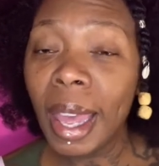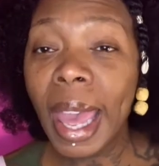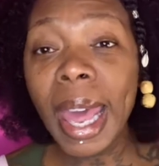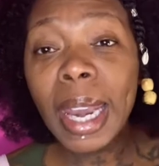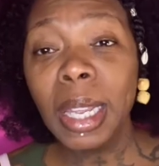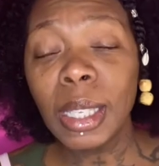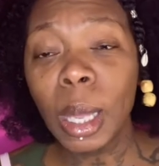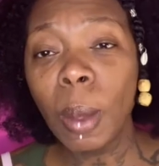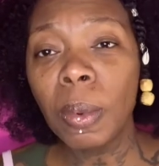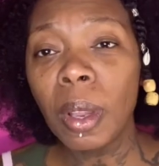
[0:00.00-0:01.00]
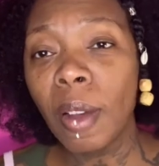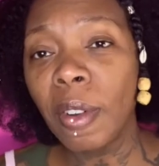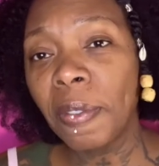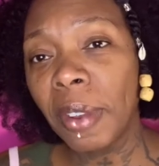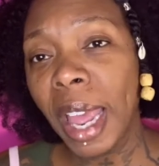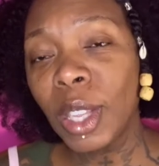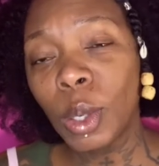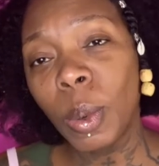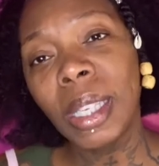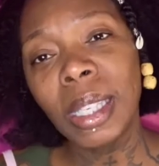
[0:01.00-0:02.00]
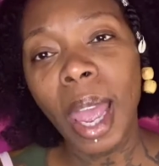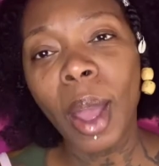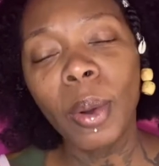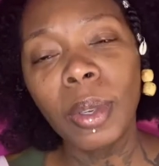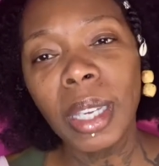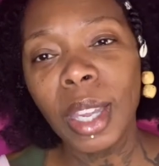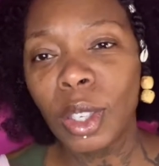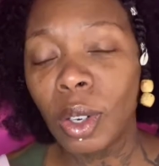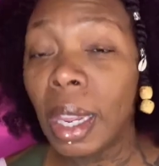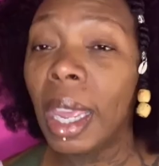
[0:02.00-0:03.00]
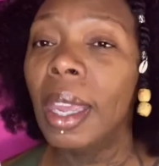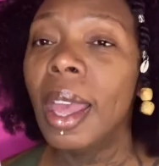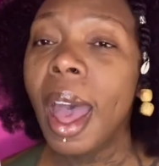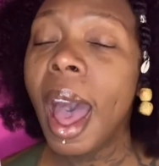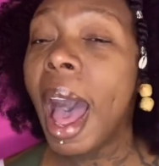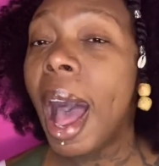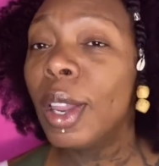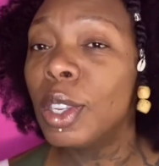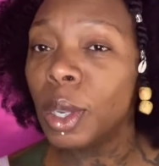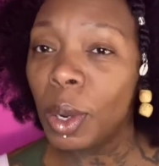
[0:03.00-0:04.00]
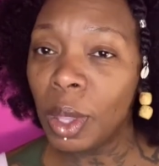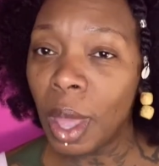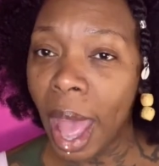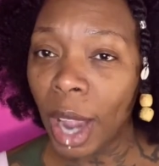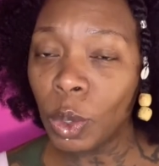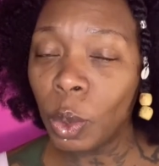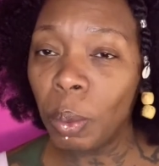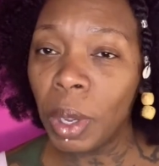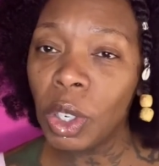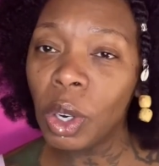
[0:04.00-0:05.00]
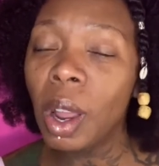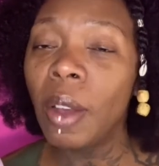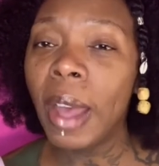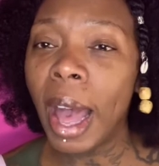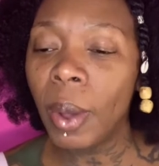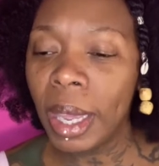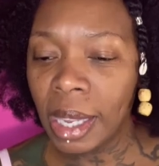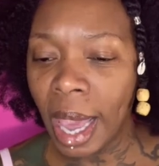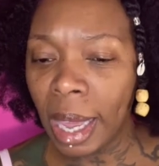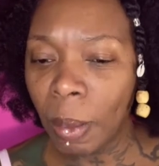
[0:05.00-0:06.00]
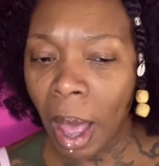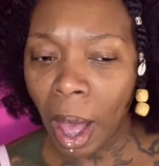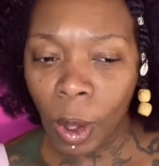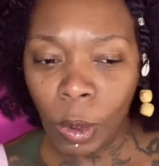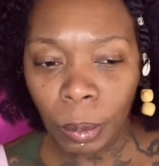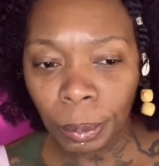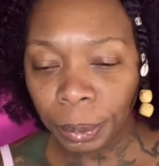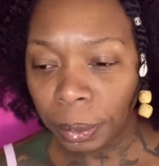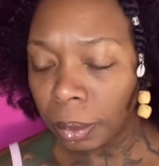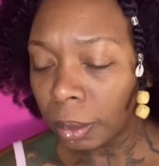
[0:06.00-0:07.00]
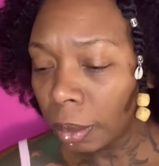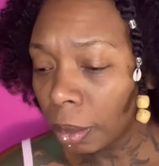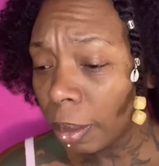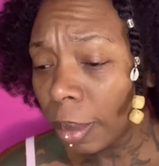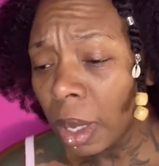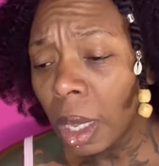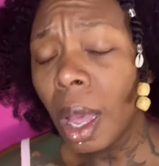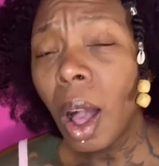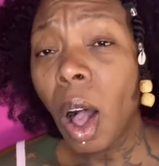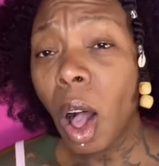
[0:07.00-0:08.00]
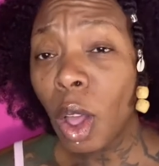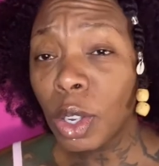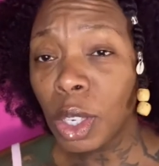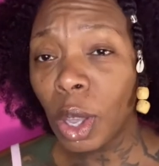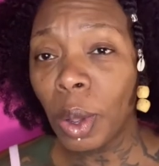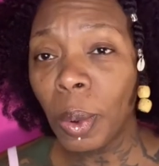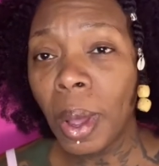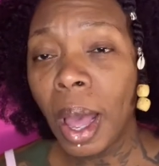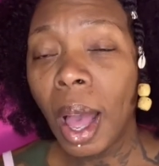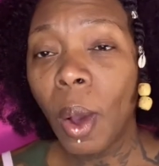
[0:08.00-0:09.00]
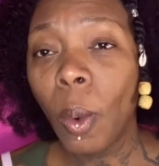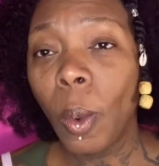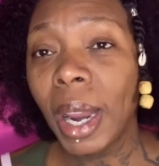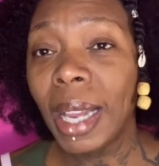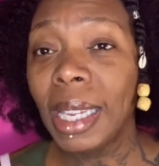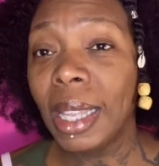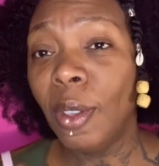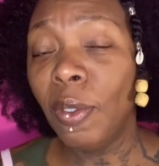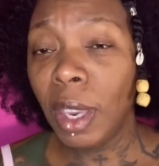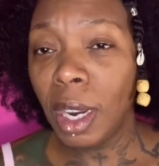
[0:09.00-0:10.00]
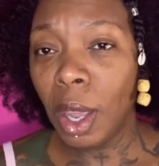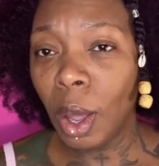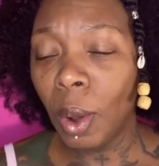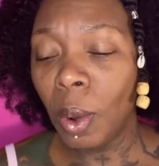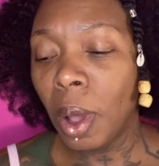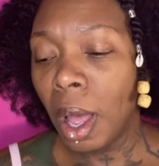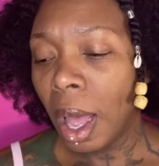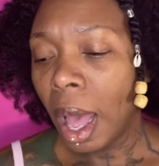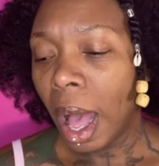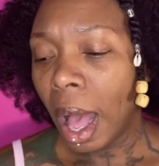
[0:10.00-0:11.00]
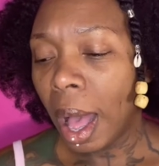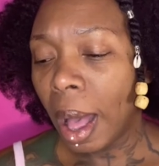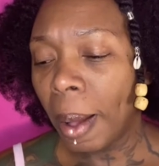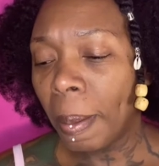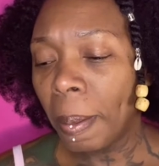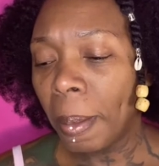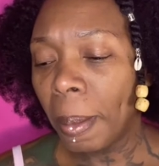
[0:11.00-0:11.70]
at an attempt of a flat twist out yesterday. I'll insert the actual picture of how it came out. Also, when I did the video, I